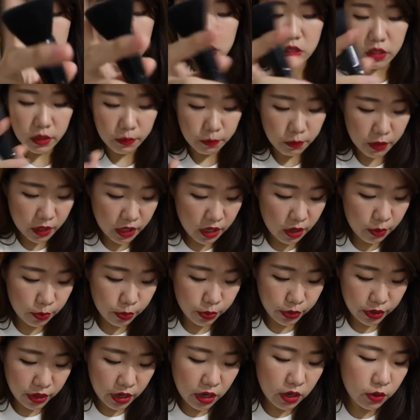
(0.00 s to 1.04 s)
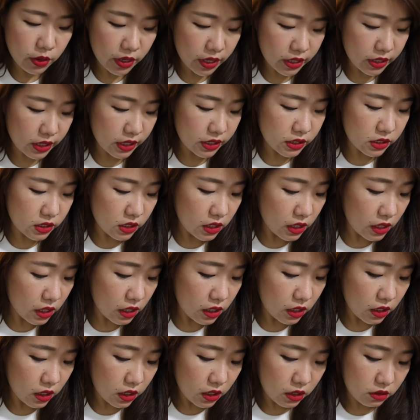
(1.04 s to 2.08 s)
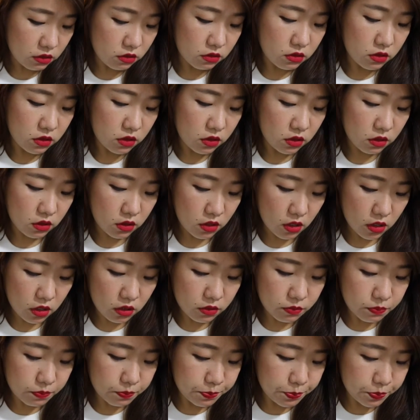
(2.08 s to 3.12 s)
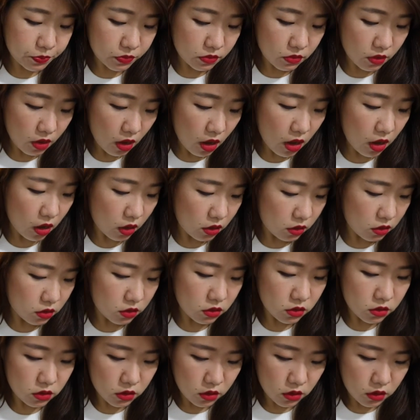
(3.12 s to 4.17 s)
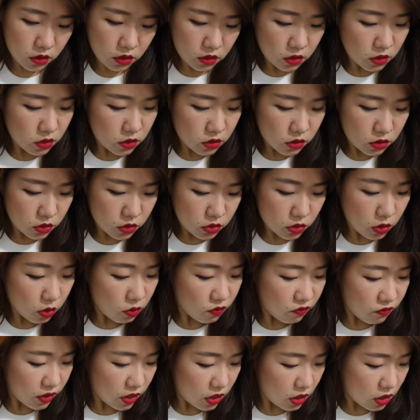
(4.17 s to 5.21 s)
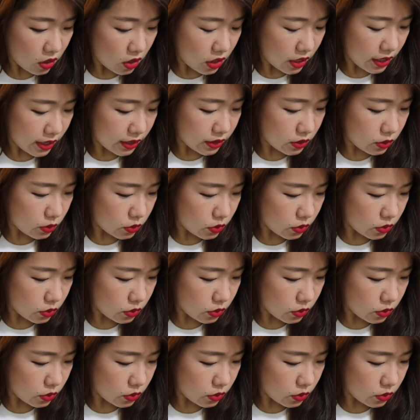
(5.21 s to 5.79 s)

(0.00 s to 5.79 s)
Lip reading: They pick up product quite nicely, and yeah, so far I do